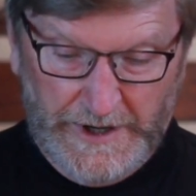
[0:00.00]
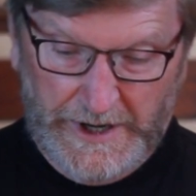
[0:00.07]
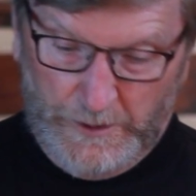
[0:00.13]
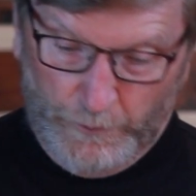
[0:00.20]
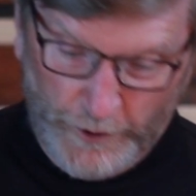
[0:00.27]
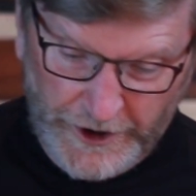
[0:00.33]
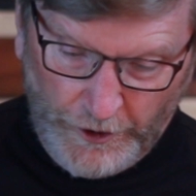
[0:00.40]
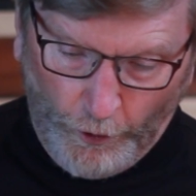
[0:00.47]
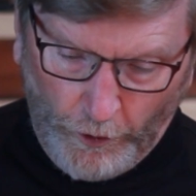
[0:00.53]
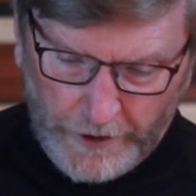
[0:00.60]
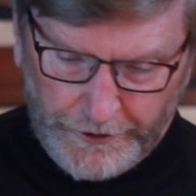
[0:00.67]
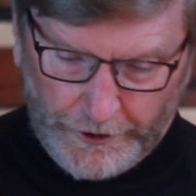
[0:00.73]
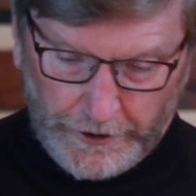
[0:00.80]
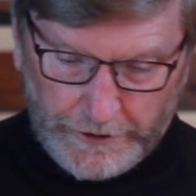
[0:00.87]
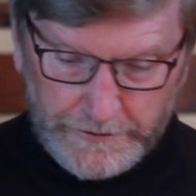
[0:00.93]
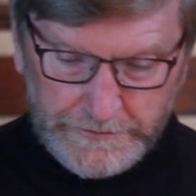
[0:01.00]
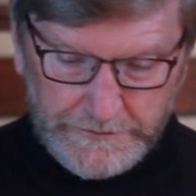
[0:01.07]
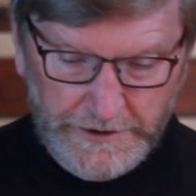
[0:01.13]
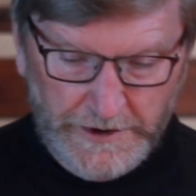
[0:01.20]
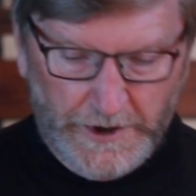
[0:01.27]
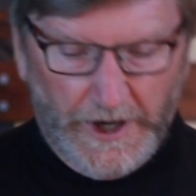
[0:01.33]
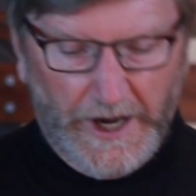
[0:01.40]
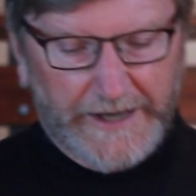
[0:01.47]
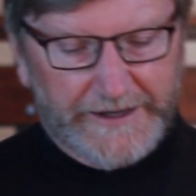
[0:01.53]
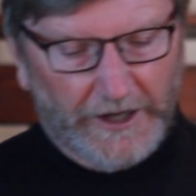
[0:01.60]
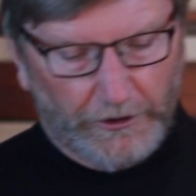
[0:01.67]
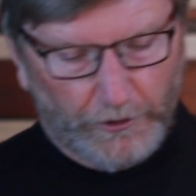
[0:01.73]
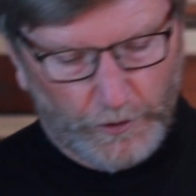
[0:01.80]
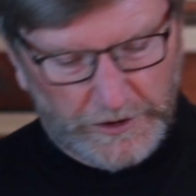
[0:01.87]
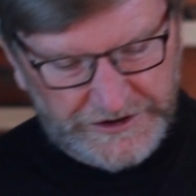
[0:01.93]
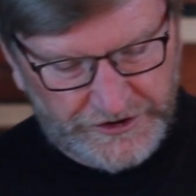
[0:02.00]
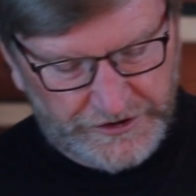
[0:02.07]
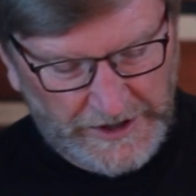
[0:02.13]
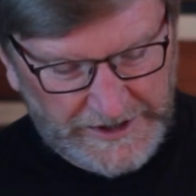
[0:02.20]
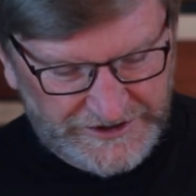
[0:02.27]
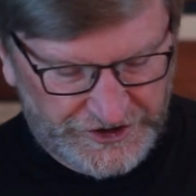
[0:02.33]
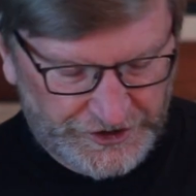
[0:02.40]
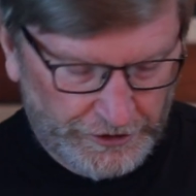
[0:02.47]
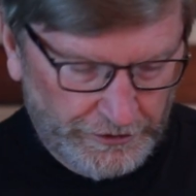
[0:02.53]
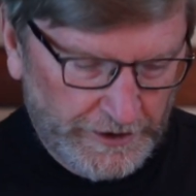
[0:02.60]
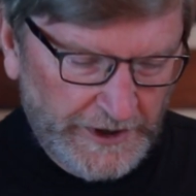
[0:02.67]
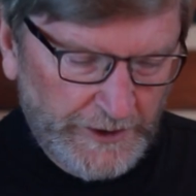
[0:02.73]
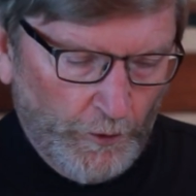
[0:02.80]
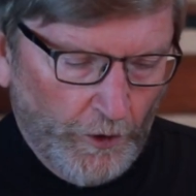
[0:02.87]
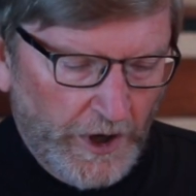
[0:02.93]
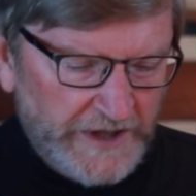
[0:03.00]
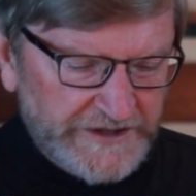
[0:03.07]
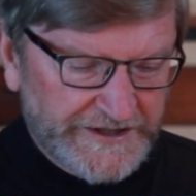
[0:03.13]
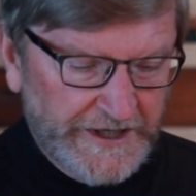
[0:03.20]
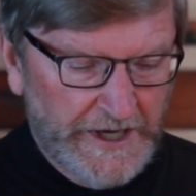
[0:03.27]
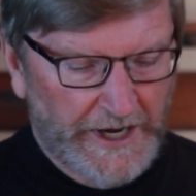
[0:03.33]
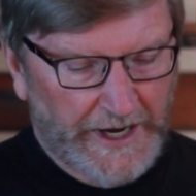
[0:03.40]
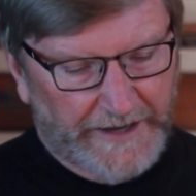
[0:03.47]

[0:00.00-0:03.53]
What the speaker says: And we order. I tell her what Shirley wants,